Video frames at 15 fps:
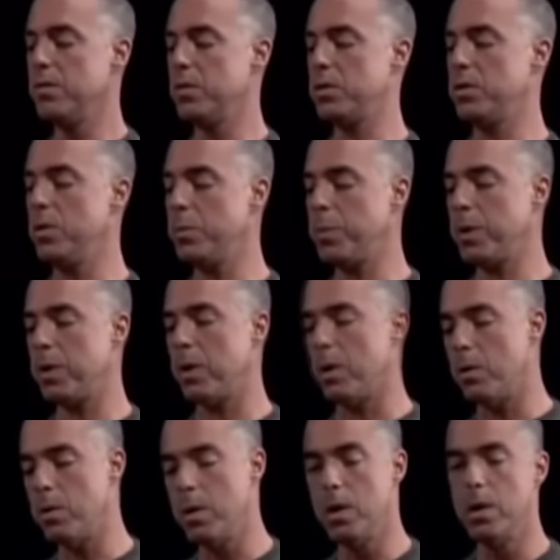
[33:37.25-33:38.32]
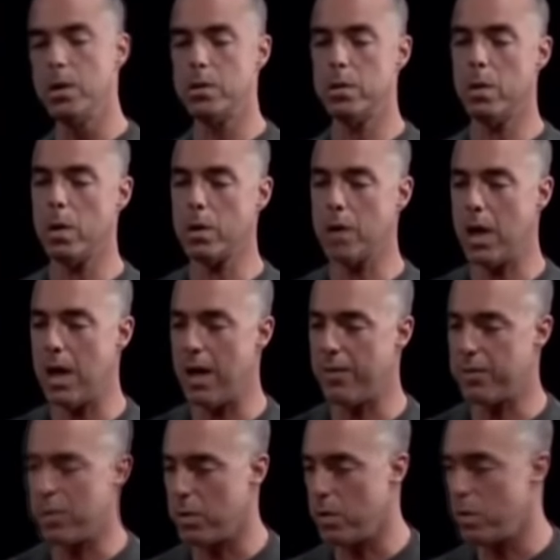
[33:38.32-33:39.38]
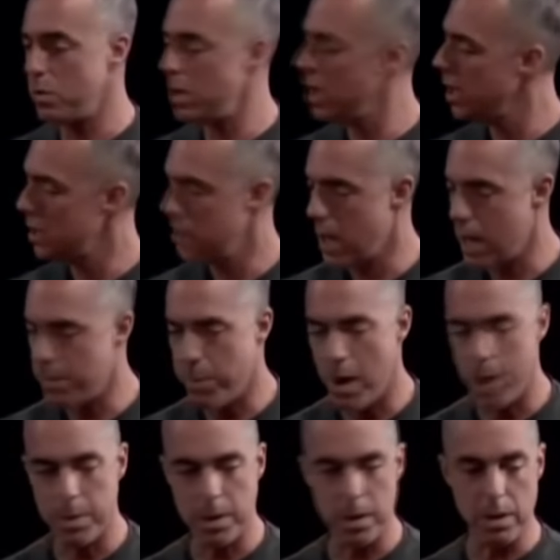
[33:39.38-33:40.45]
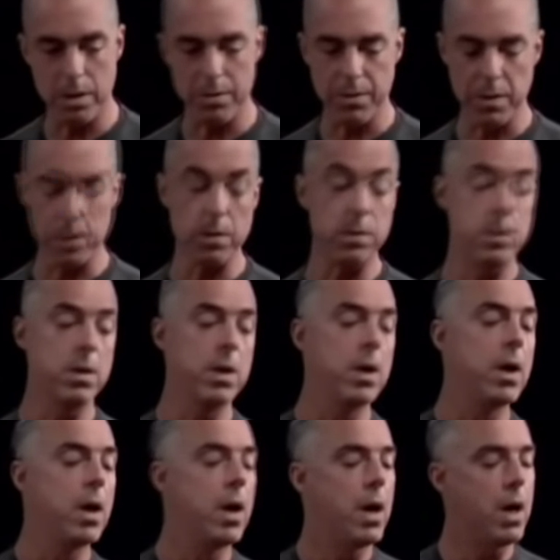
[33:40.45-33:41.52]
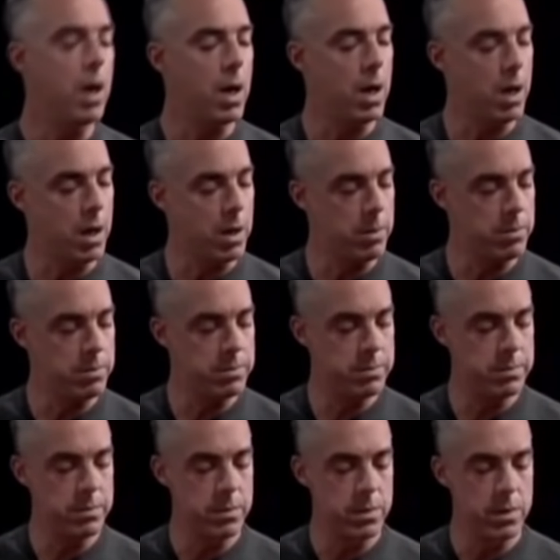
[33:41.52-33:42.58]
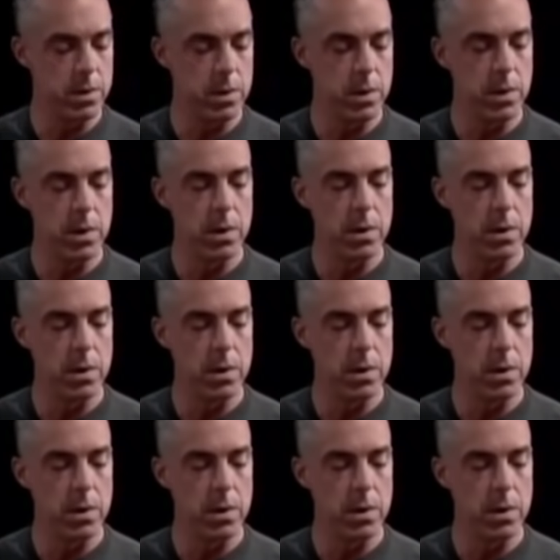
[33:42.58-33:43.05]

for Serpico, Dog Day Afternoon, not Bobby Deerfield. Um, Thank you for that.